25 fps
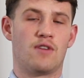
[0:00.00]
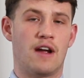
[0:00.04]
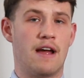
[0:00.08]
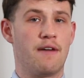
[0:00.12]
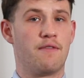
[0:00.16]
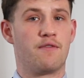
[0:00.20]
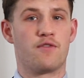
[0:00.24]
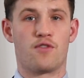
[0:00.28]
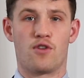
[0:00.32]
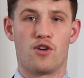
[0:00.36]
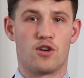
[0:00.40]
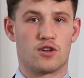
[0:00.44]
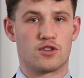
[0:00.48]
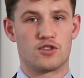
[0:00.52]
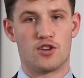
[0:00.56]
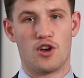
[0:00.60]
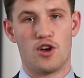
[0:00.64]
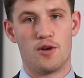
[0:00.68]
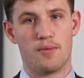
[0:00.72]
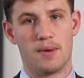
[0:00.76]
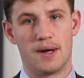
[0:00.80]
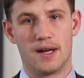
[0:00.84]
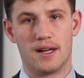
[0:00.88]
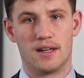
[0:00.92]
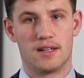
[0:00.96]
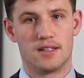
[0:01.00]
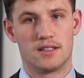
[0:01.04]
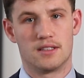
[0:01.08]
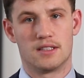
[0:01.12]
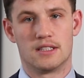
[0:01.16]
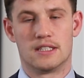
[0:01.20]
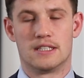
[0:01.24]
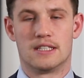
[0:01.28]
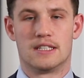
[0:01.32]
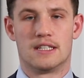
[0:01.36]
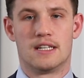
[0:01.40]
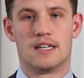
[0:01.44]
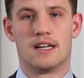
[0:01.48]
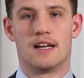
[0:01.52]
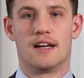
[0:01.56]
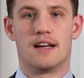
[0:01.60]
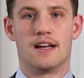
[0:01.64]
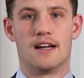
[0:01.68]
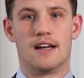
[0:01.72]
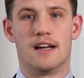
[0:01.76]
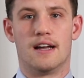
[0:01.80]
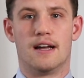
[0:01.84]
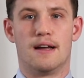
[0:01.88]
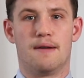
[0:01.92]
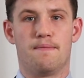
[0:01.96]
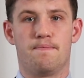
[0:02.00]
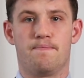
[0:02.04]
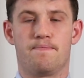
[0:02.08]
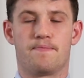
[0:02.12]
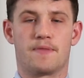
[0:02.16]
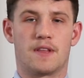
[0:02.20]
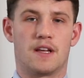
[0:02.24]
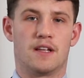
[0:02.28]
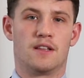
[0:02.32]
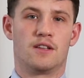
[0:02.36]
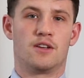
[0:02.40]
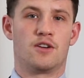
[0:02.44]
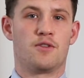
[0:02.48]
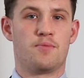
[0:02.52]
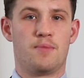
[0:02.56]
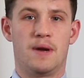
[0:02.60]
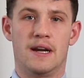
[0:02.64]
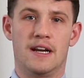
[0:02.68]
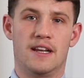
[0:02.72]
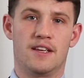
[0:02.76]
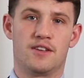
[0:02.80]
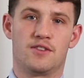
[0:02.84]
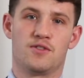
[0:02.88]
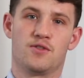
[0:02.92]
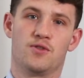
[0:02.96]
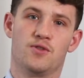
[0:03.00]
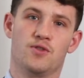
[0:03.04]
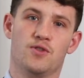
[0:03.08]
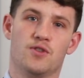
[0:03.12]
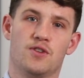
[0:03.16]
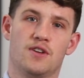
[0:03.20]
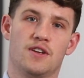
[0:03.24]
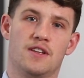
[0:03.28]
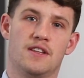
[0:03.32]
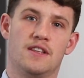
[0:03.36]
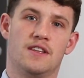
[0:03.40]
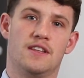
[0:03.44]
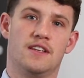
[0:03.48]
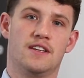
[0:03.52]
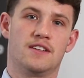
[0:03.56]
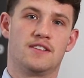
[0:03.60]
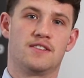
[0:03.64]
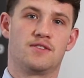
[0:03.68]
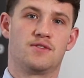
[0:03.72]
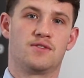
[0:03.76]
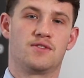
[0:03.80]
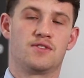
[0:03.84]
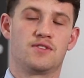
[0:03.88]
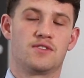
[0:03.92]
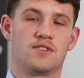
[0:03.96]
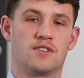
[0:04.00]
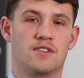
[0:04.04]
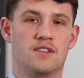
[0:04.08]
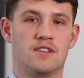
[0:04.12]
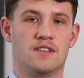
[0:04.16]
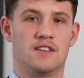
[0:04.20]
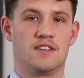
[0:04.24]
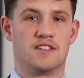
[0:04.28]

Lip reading: wrap for October. A lot of media talk this